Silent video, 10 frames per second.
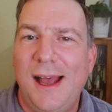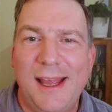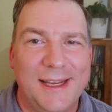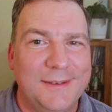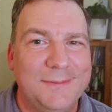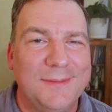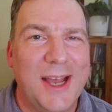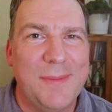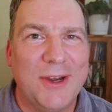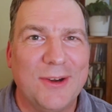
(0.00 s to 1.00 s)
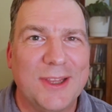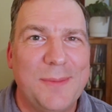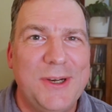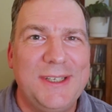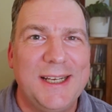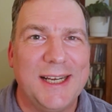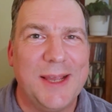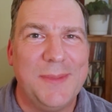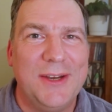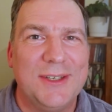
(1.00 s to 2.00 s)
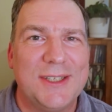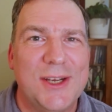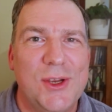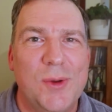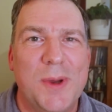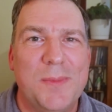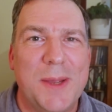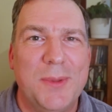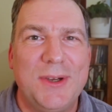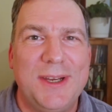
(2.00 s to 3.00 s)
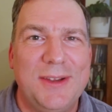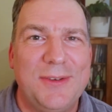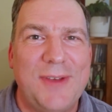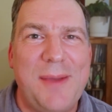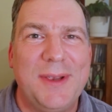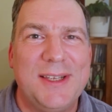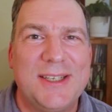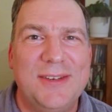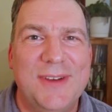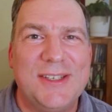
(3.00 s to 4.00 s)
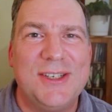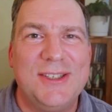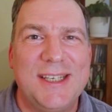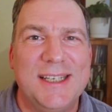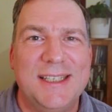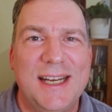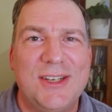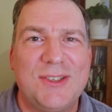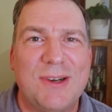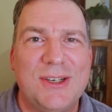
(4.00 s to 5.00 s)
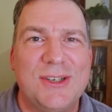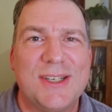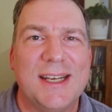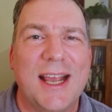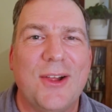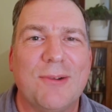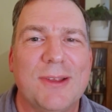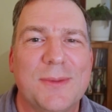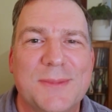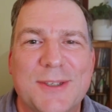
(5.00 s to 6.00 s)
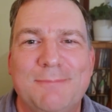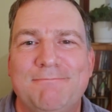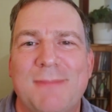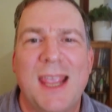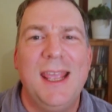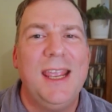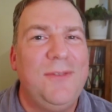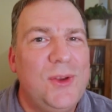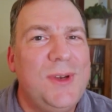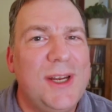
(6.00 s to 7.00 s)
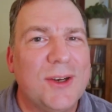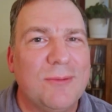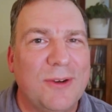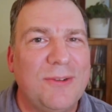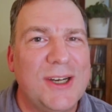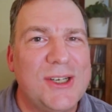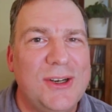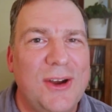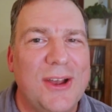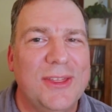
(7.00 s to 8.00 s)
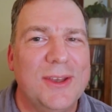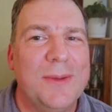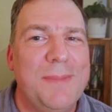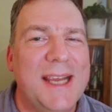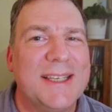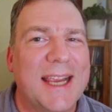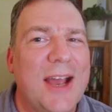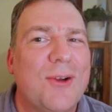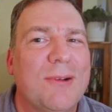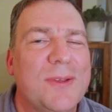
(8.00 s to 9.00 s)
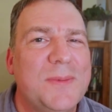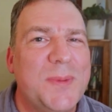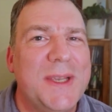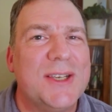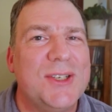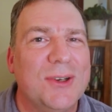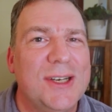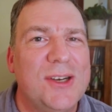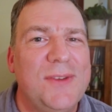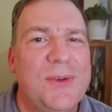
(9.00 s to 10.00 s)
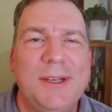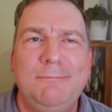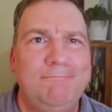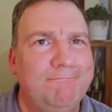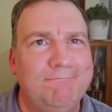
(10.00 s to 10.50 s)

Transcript: Hi, I'm Eric Lippert, and I'm here to tell you about my book, Fabulous Adventures in Data Structures and Algorithms. If you need a refresher on the basic algorithms because you're interviewing,